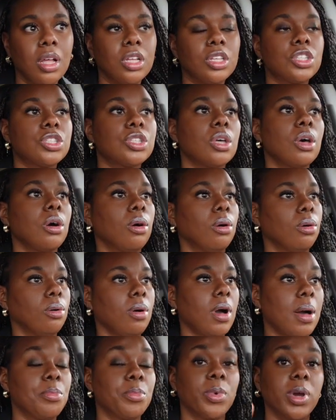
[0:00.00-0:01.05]
So
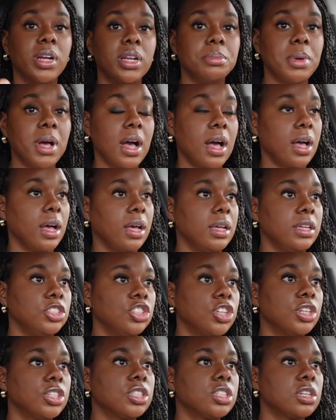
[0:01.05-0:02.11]
I'm running behind.
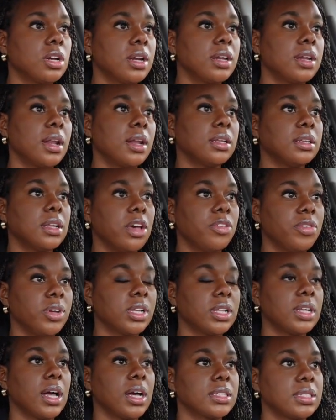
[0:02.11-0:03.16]
Church started at 11
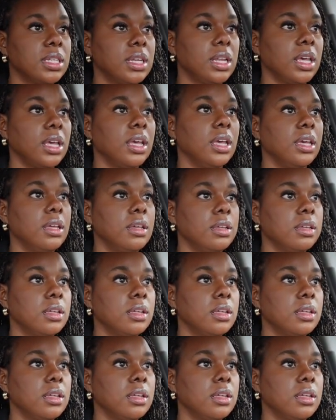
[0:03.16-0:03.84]
o'clock today.